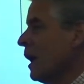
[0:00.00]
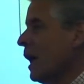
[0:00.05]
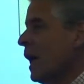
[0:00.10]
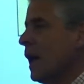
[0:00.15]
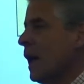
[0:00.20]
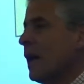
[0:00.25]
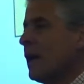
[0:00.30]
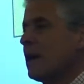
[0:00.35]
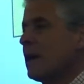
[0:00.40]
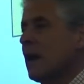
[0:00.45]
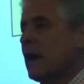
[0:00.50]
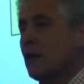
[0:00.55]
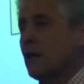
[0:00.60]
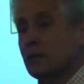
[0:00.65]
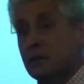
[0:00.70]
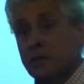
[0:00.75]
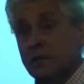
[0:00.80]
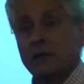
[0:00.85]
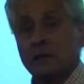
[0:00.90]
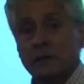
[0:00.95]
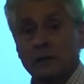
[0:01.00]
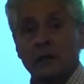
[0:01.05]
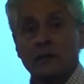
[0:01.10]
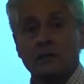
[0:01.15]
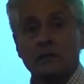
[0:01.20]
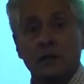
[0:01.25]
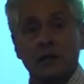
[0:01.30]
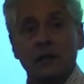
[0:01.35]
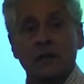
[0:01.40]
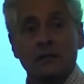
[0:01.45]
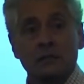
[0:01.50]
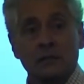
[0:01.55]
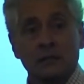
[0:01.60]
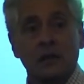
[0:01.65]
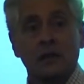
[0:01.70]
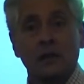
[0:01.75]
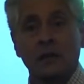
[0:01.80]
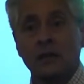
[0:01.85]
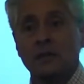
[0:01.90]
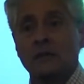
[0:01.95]
And I also congratulate
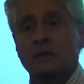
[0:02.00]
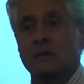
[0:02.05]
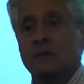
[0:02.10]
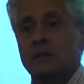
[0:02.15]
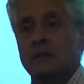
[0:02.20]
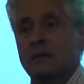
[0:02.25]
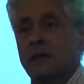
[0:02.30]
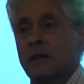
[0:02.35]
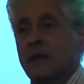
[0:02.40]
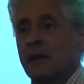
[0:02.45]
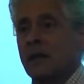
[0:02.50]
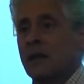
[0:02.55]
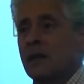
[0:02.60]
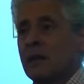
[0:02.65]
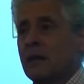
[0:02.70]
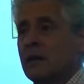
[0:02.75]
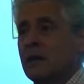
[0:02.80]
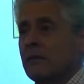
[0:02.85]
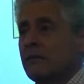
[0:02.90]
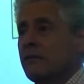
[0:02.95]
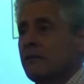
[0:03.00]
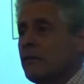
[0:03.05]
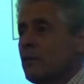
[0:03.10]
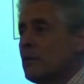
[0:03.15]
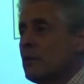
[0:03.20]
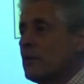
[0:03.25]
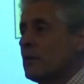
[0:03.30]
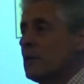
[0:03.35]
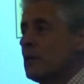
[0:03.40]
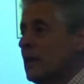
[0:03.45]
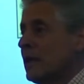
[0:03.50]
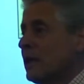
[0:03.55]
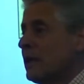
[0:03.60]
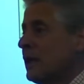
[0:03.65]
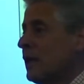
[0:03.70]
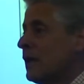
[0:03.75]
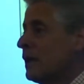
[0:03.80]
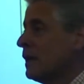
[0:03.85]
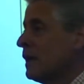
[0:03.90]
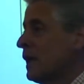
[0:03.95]
scholars for
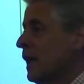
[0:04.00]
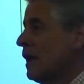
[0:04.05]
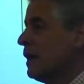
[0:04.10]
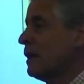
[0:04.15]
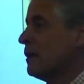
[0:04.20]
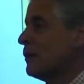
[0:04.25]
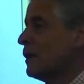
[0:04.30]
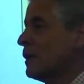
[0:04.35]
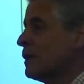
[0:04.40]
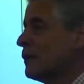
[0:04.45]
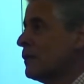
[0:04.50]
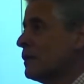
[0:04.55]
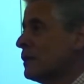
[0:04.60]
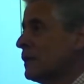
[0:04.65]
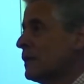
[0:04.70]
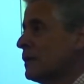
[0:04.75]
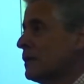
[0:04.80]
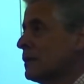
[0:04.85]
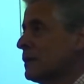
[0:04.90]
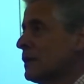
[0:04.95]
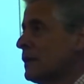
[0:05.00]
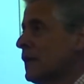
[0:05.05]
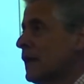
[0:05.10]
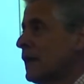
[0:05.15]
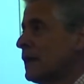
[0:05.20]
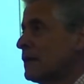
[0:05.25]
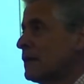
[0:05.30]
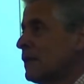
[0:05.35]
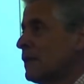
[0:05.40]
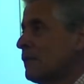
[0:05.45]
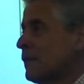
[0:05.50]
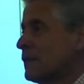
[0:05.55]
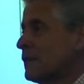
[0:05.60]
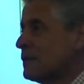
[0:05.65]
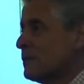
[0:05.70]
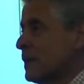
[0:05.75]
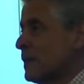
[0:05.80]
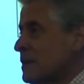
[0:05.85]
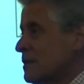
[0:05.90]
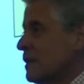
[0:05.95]
linking again with Critical Collective.
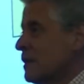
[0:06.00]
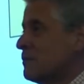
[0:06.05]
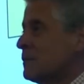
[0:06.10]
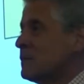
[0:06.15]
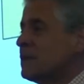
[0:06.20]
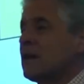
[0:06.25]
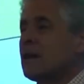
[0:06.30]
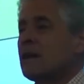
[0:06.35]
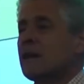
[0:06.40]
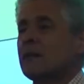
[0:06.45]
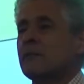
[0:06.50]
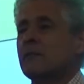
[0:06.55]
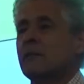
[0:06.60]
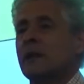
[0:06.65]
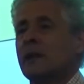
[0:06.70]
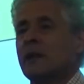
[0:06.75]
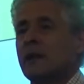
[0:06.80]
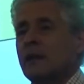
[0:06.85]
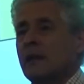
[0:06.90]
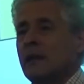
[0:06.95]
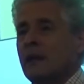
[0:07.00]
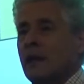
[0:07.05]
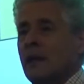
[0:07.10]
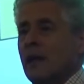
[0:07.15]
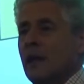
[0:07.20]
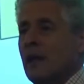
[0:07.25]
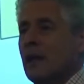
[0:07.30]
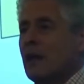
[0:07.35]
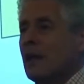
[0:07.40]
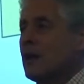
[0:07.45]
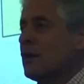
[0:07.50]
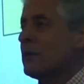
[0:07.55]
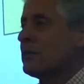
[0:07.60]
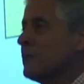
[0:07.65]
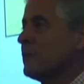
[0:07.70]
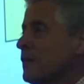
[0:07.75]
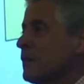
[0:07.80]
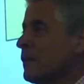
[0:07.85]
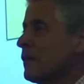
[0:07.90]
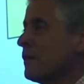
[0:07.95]
It's been some time, and I
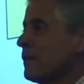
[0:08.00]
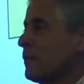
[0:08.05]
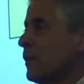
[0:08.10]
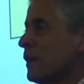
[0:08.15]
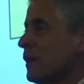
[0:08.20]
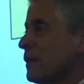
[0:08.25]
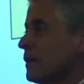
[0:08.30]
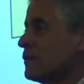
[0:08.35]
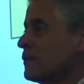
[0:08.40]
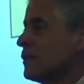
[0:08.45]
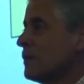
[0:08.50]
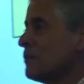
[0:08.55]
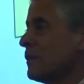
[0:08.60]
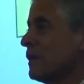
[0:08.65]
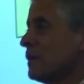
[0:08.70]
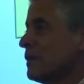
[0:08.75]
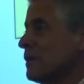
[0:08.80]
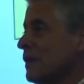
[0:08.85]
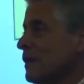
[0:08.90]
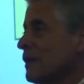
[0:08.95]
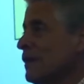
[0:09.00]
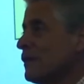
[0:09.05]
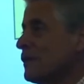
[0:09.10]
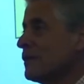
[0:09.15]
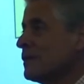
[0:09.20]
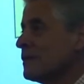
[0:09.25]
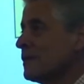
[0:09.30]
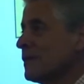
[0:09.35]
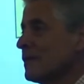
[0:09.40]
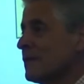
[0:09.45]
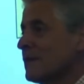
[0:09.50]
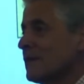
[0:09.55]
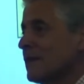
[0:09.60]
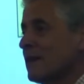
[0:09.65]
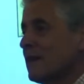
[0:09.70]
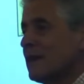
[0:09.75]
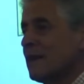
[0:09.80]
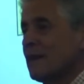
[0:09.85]
hope this partnership continues and